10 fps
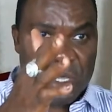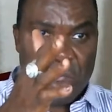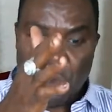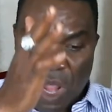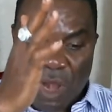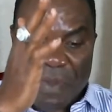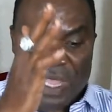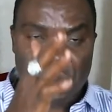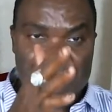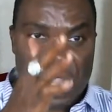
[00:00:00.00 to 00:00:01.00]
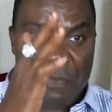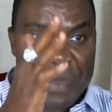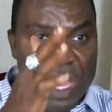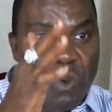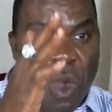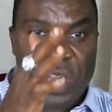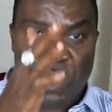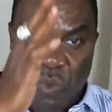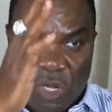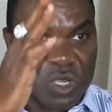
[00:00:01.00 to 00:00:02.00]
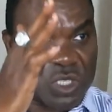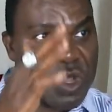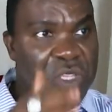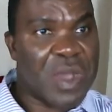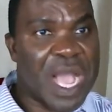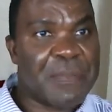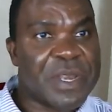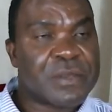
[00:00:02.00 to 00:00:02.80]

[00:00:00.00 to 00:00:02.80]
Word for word: whereby it was a big warning what was going to happen.